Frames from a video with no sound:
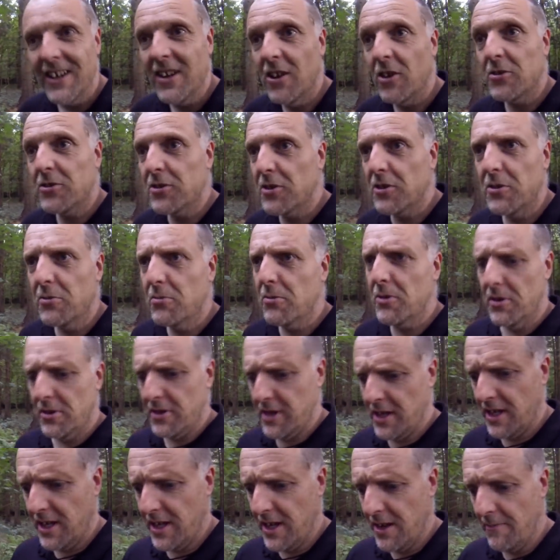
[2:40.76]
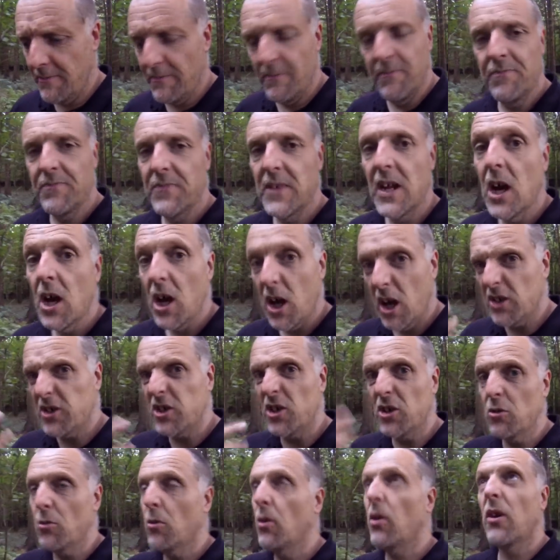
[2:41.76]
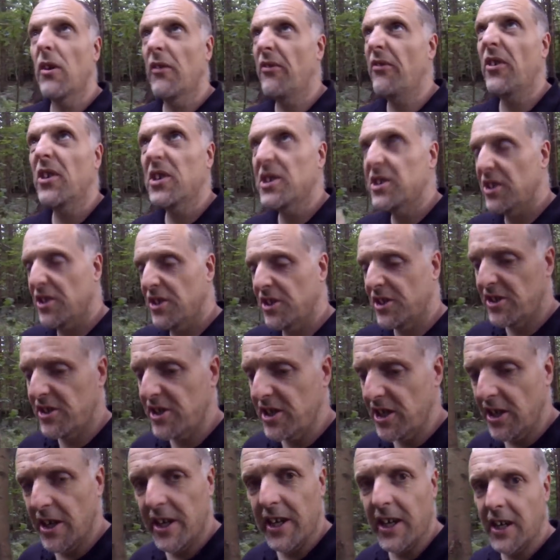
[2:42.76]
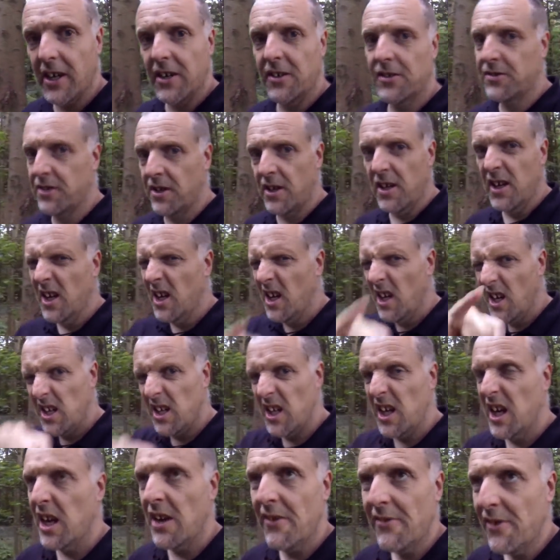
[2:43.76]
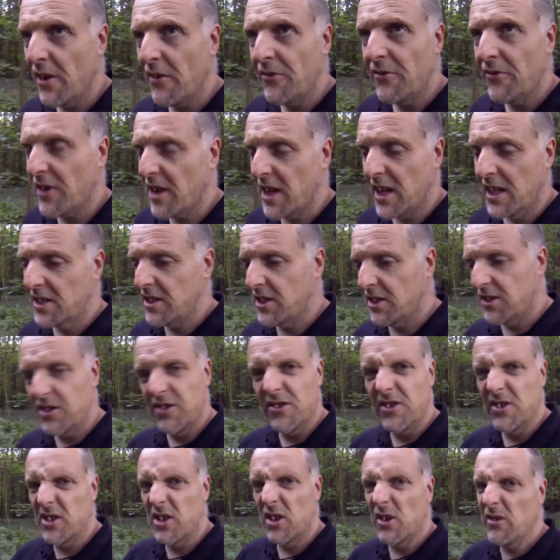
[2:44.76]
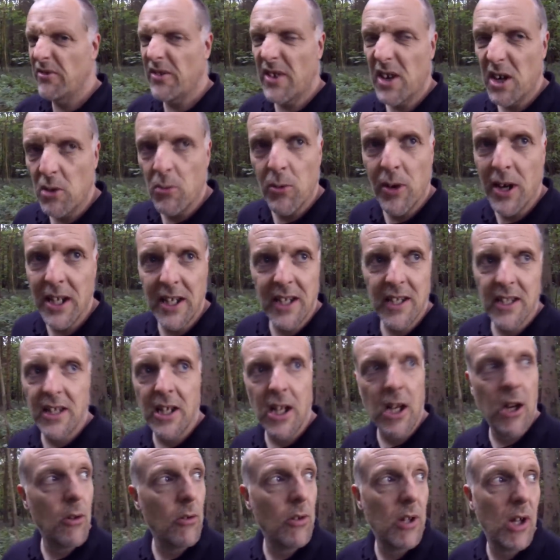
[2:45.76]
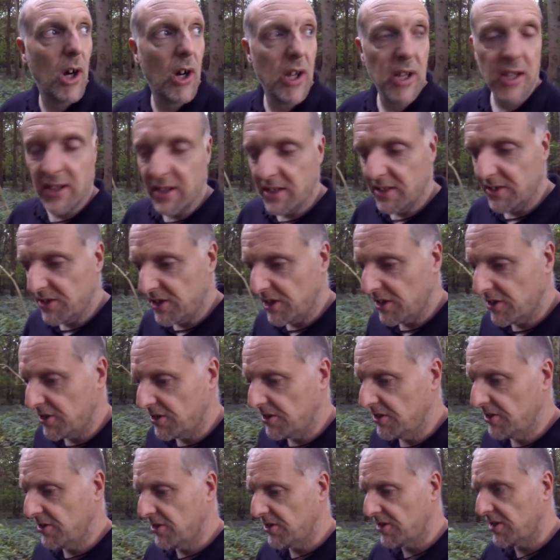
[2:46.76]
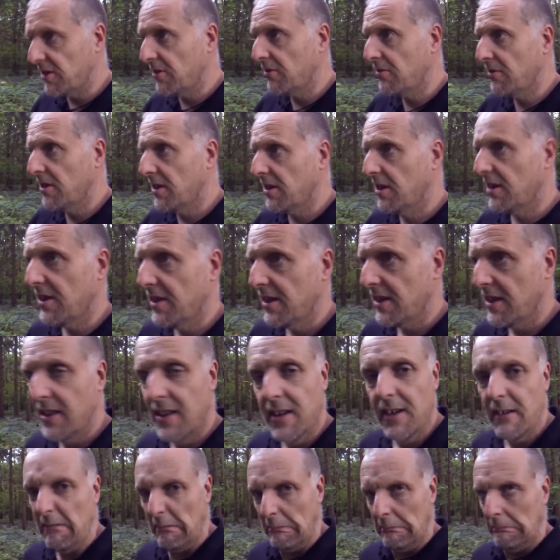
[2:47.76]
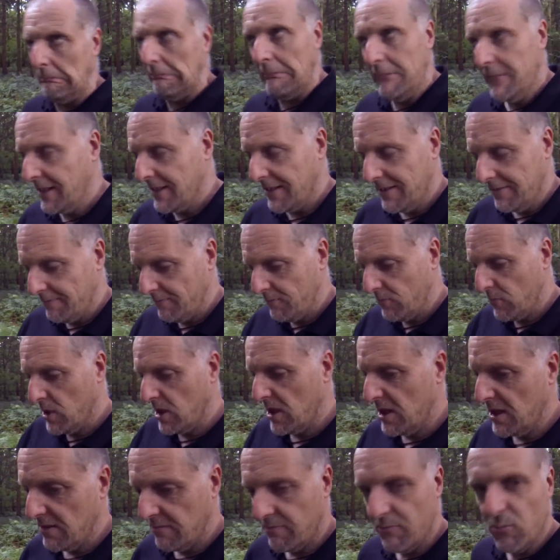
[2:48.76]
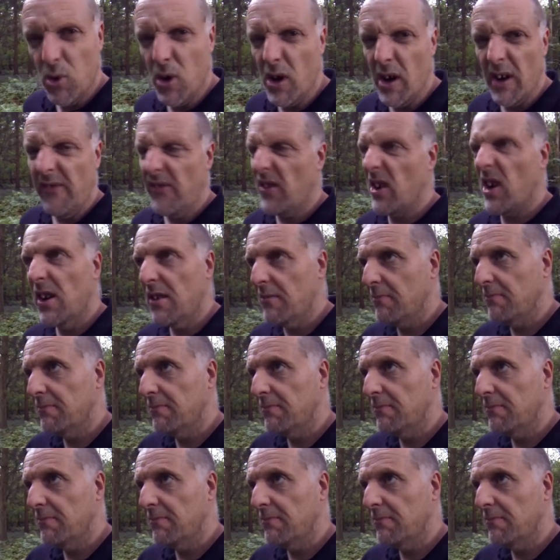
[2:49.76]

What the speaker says: I don't know what the footage is like because the Hero 3 doesn't do very well in low light conditions. So well, whatever.